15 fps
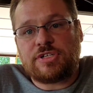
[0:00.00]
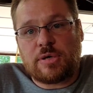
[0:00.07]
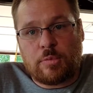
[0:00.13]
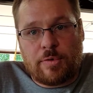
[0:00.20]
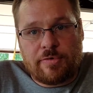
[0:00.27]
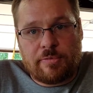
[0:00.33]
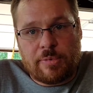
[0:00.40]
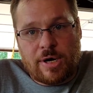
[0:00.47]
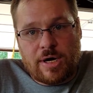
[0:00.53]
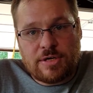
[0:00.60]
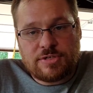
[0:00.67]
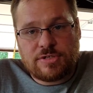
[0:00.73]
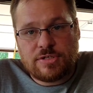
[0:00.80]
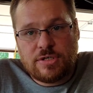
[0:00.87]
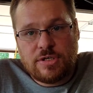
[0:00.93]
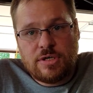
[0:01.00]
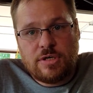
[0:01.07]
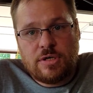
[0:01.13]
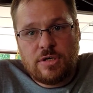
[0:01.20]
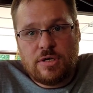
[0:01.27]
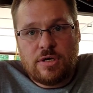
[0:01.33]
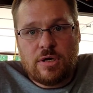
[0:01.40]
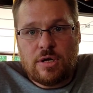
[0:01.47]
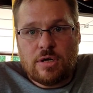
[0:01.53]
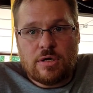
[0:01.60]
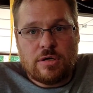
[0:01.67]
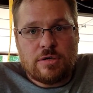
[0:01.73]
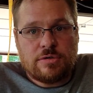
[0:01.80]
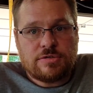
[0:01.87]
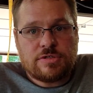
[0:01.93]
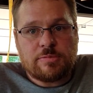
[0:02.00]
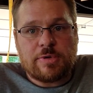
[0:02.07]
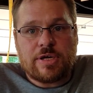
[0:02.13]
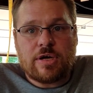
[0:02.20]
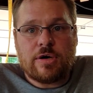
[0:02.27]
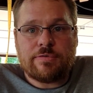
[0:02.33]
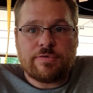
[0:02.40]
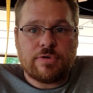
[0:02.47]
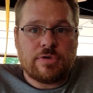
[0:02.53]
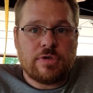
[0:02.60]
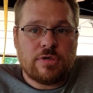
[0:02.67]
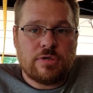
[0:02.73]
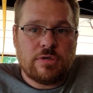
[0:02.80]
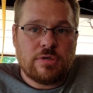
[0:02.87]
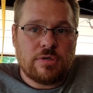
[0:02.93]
subwoofer box to be covered.